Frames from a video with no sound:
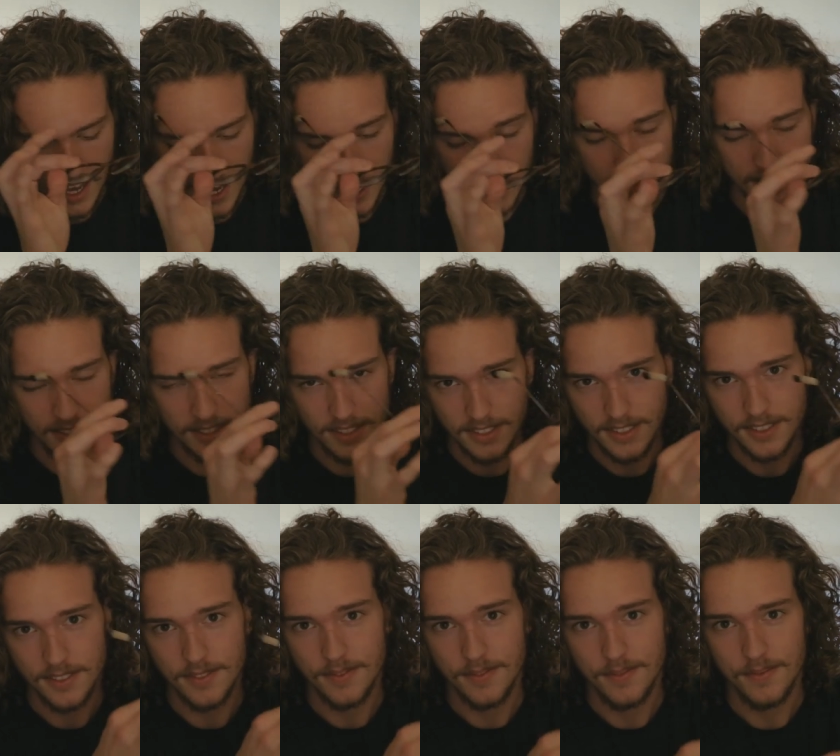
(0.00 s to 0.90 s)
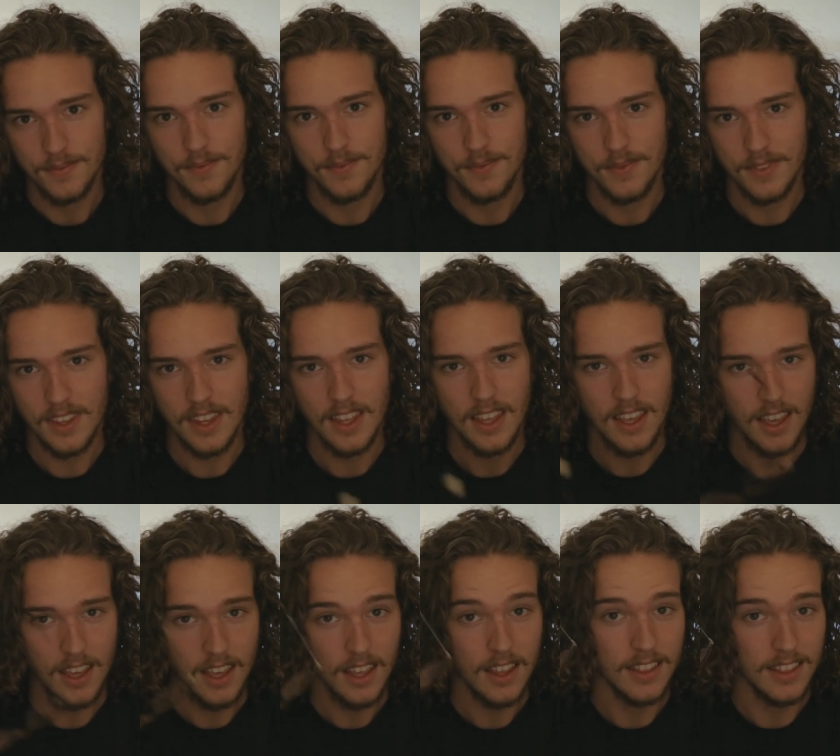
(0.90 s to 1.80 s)
yes,
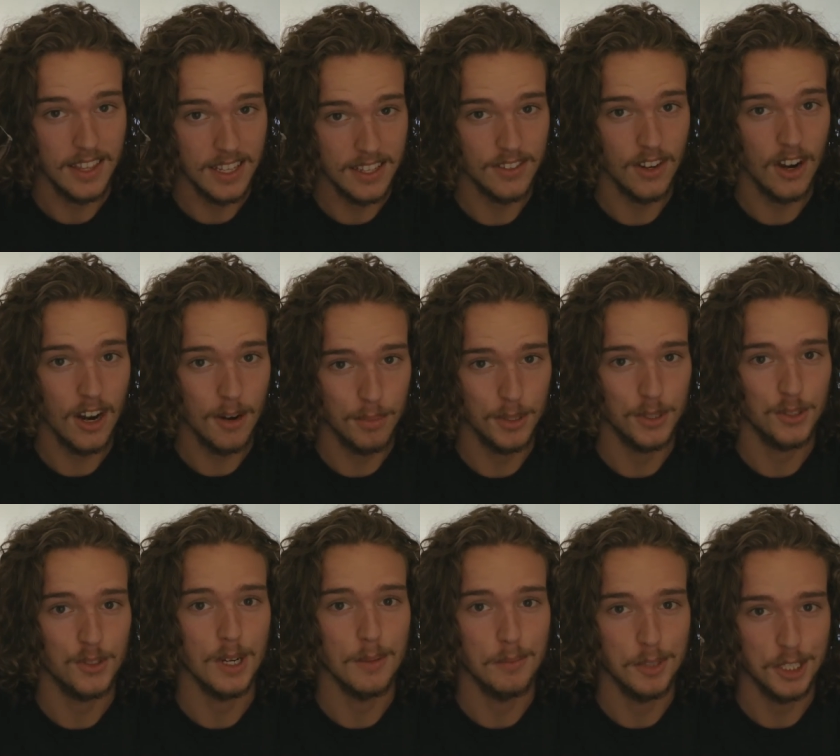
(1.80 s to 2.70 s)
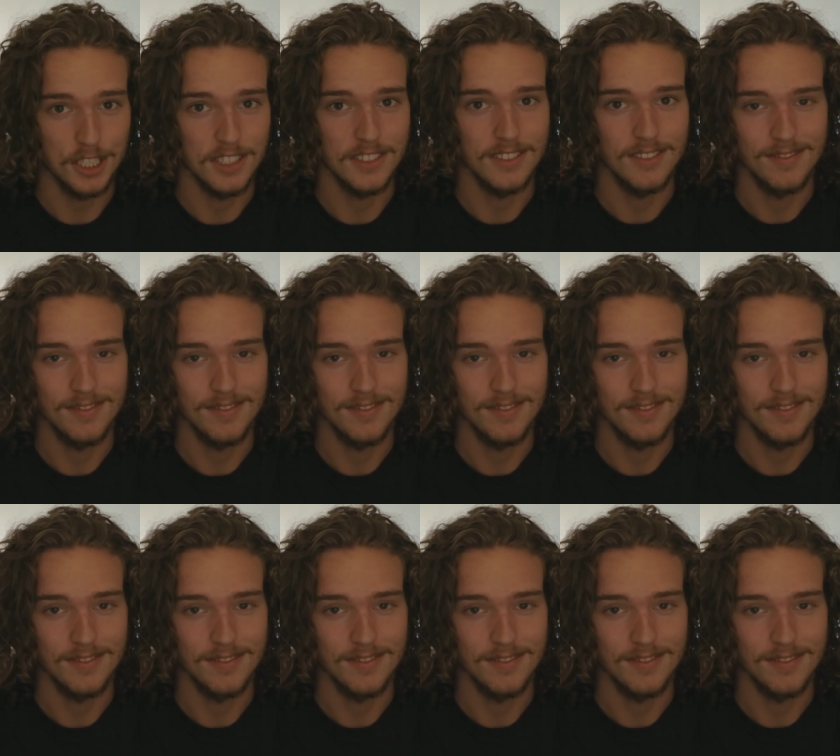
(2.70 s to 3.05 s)
these are prescription.